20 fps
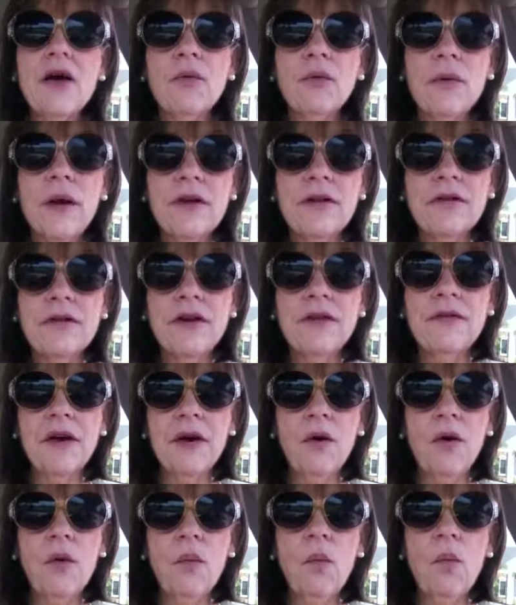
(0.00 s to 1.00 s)
rest of
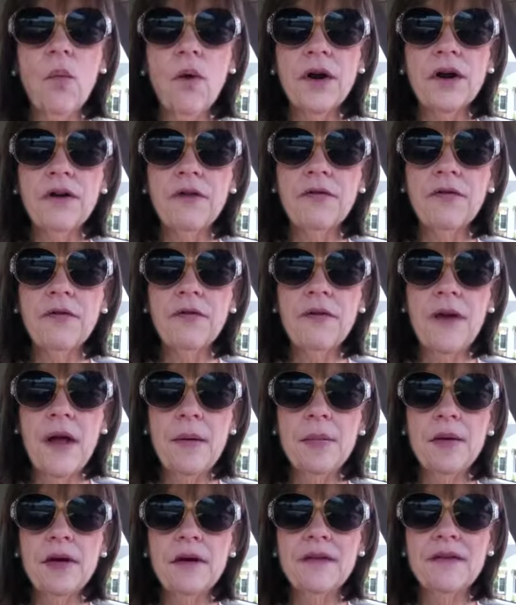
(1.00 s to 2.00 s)
a wonderful,
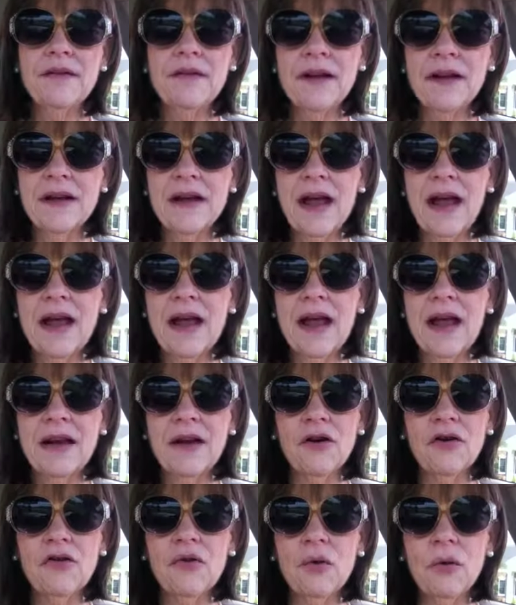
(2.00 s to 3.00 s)
fabulous Sunday
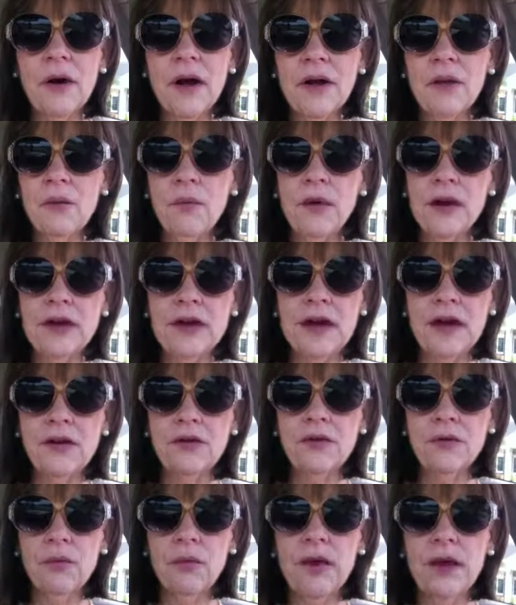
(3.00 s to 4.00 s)
and a great week
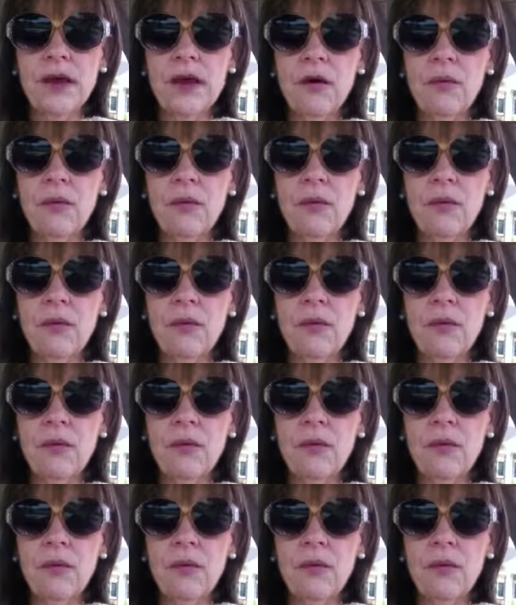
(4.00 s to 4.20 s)
next week.